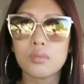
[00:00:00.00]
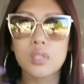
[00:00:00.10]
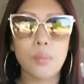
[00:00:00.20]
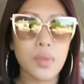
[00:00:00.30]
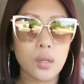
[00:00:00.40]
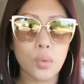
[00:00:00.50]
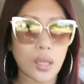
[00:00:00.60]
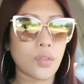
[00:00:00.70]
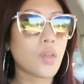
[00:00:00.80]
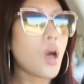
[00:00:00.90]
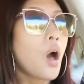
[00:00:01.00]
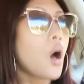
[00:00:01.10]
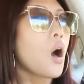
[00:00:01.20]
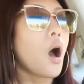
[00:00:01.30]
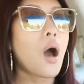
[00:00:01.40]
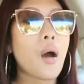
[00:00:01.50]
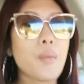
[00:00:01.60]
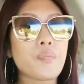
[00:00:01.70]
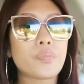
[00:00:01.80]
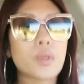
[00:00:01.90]
something with,
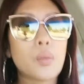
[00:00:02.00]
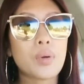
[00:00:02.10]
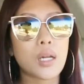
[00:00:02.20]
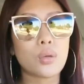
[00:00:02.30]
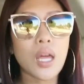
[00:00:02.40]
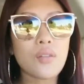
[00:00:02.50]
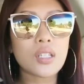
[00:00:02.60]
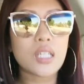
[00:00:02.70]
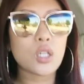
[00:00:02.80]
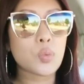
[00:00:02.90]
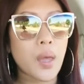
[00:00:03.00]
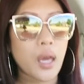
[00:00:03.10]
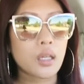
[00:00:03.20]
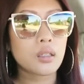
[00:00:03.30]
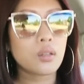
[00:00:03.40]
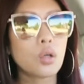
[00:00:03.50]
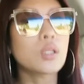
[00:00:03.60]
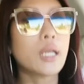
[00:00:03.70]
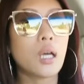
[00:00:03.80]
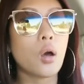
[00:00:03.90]
um, but I don't have a quiche pan, or
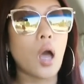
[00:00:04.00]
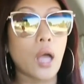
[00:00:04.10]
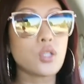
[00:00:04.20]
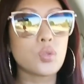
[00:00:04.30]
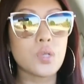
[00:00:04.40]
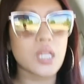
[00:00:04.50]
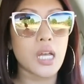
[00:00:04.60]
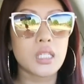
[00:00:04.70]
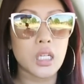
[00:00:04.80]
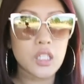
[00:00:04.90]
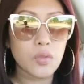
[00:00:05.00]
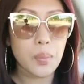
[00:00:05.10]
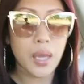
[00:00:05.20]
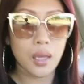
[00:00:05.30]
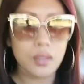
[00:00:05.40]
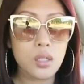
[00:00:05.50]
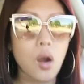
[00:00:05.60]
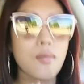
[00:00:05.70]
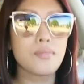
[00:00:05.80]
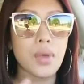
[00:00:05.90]
like I just realized none of my pans
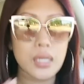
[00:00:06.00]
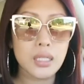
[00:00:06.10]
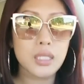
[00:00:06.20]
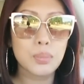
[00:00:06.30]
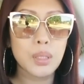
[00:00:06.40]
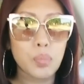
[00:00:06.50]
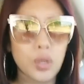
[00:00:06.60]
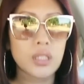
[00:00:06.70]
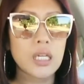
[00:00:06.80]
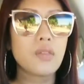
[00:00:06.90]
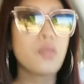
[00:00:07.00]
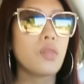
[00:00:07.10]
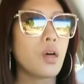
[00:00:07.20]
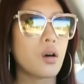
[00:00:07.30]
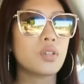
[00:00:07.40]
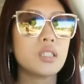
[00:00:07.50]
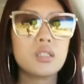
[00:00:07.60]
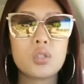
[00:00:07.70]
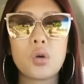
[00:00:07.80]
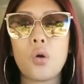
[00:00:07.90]
are meant to be put in the
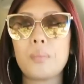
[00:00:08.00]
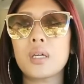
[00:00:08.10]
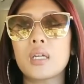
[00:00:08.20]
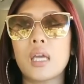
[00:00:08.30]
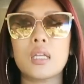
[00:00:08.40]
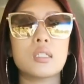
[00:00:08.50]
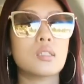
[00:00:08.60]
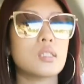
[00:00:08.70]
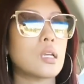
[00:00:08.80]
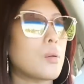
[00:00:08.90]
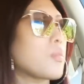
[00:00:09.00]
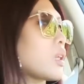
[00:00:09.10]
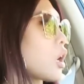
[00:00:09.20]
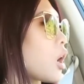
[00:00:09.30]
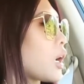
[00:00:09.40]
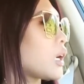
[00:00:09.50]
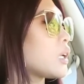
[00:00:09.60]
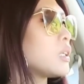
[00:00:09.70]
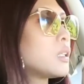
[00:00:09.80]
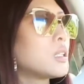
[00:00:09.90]
oven, so I'm gonna get some that are.
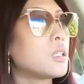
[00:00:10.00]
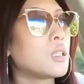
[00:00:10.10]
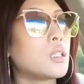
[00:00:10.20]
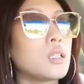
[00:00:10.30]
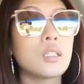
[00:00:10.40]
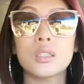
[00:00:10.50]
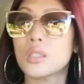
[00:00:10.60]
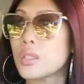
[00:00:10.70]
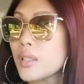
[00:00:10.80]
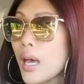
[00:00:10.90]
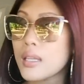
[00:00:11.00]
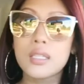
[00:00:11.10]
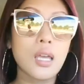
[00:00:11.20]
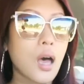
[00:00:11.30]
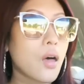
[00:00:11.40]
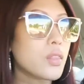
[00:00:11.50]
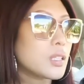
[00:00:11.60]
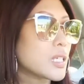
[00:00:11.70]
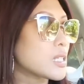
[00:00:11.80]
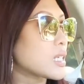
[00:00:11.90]
So that's on the
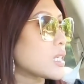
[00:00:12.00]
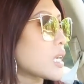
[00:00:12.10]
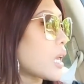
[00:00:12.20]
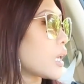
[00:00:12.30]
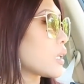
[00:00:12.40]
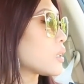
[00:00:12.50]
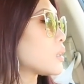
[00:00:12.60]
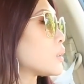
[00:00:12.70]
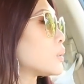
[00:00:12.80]
list today.